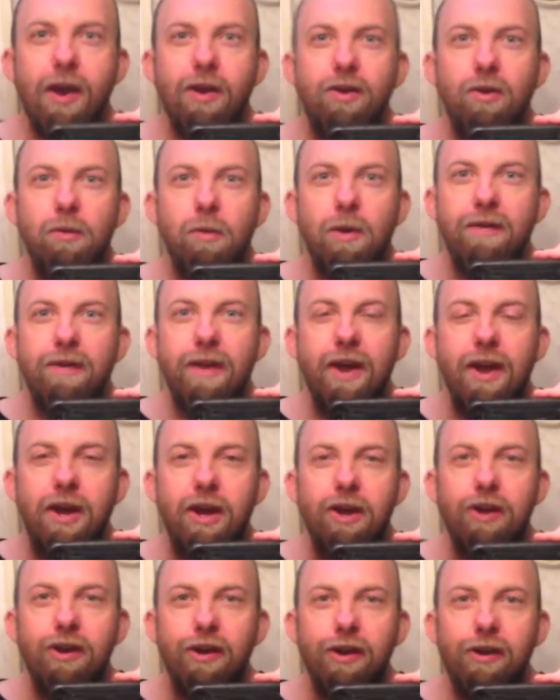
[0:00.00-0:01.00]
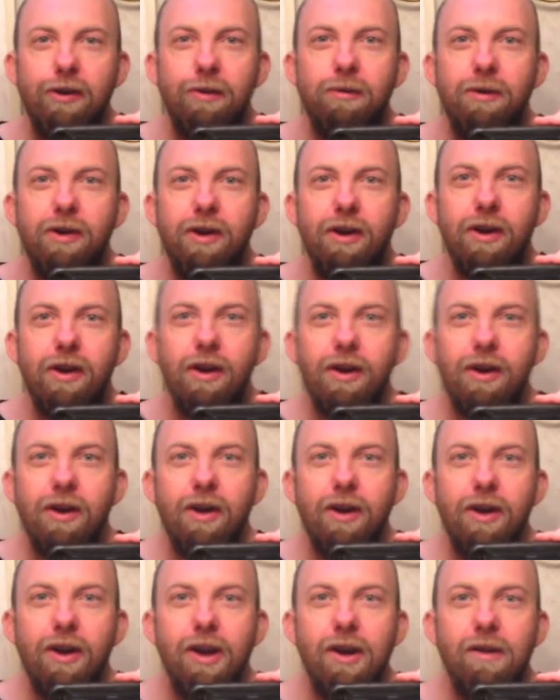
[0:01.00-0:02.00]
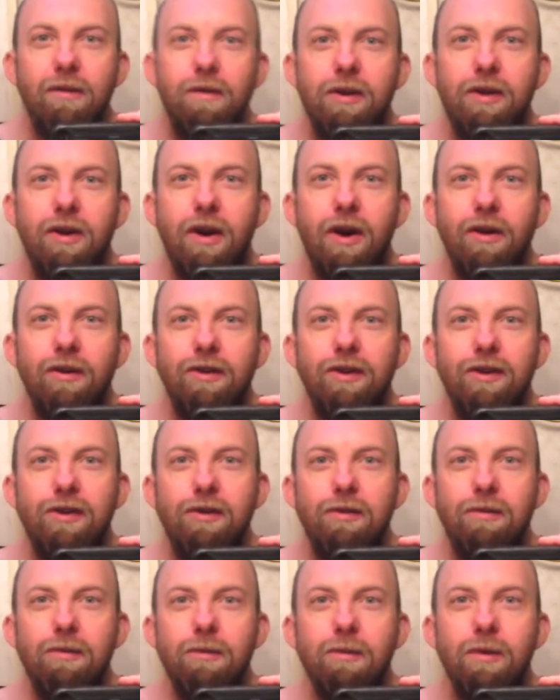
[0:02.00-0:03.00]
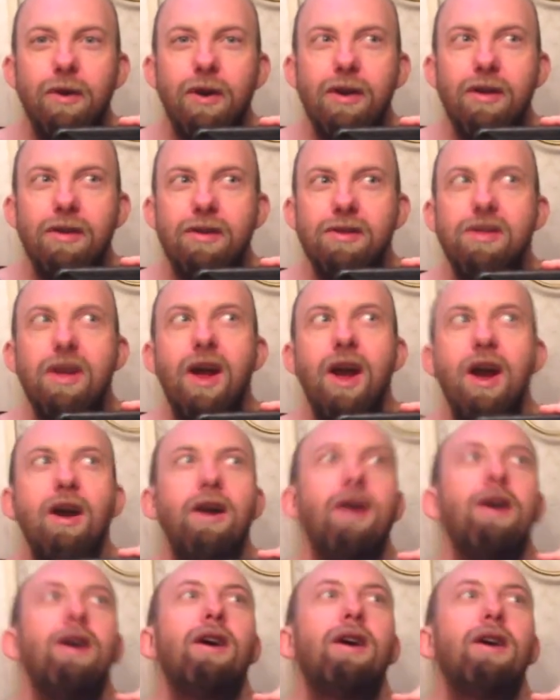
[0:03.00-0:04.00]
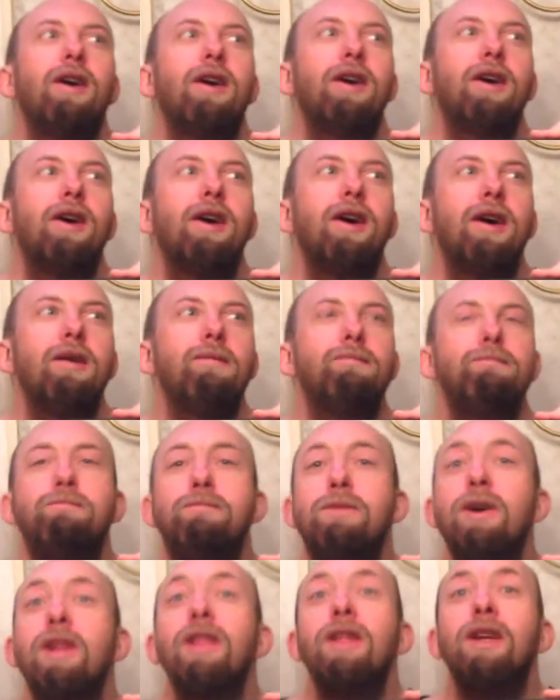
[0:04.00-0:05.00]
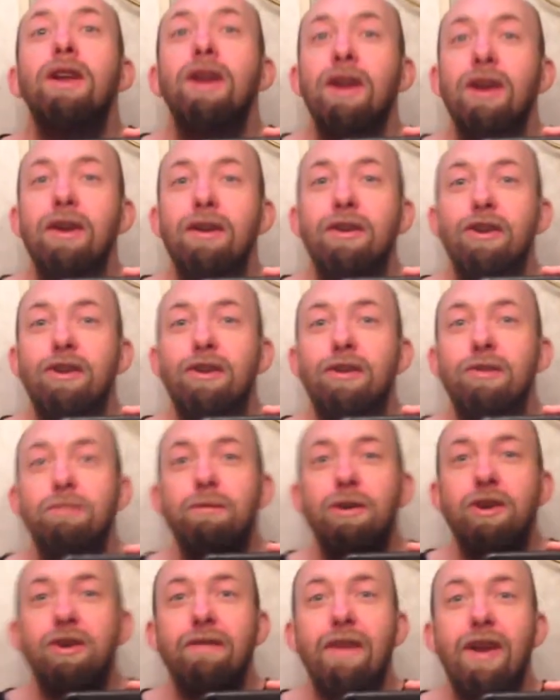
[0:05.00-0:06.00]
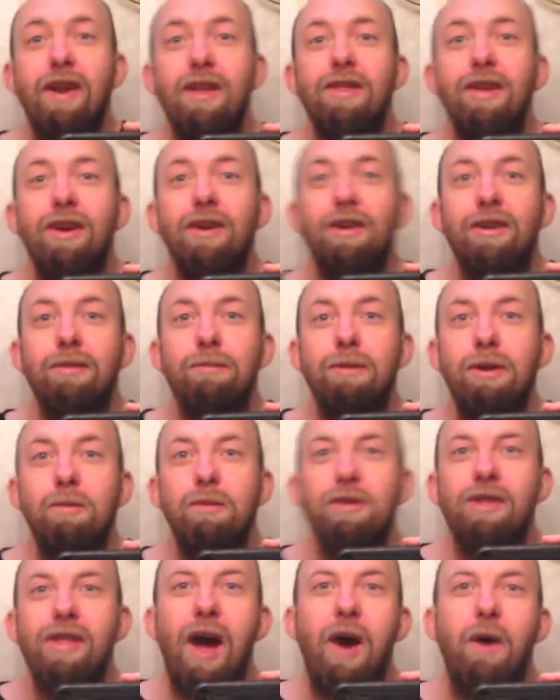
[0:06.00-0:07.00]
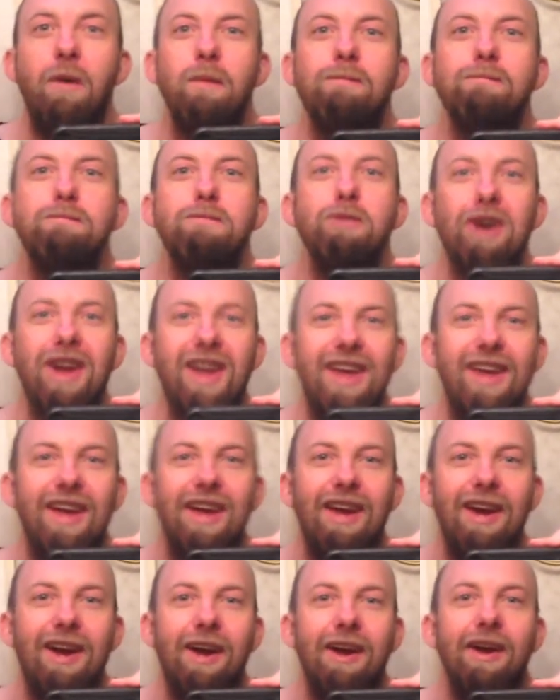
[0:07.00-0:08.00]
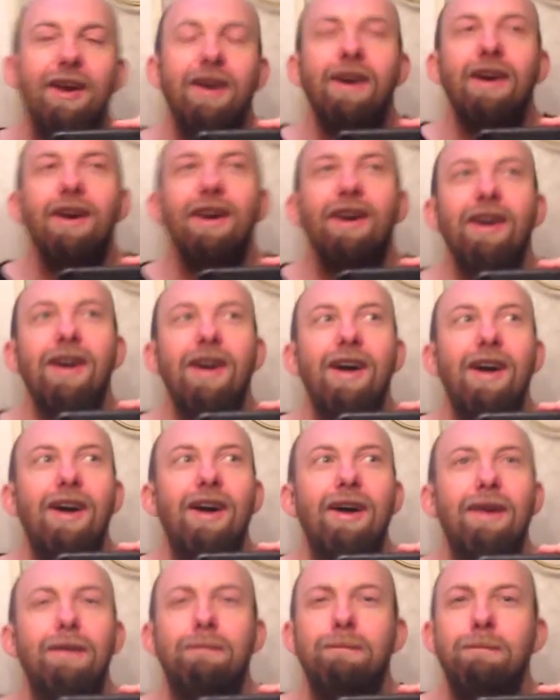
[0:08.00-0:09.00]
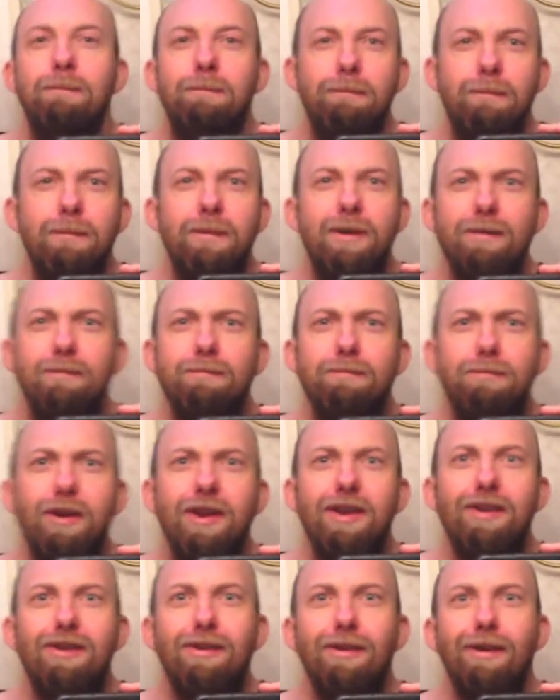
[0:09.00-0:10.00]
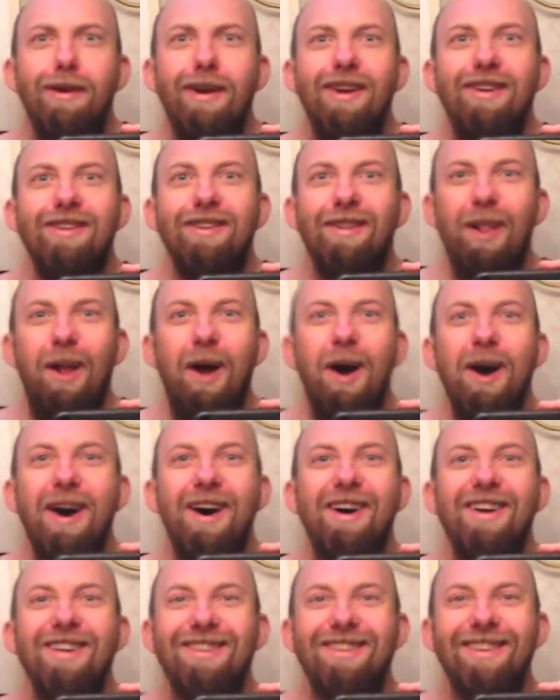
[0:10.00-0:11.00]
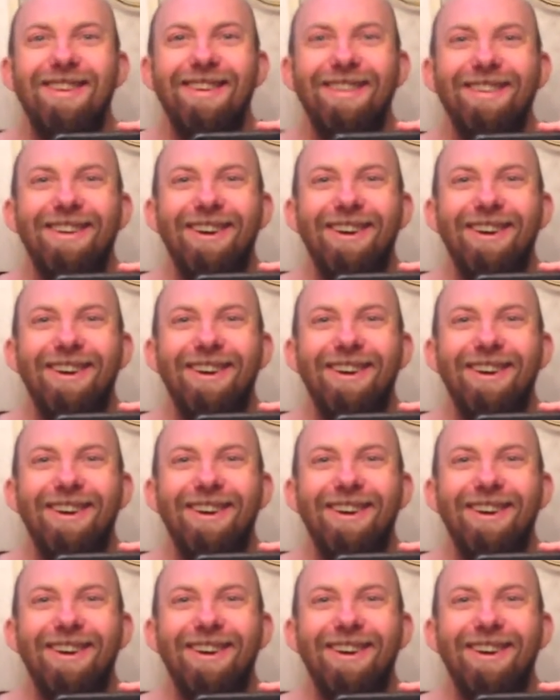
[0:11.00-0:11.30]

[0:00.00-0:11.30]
to what they can do in regards to their ability to do much of anything to me without breaking some pretty serious laws.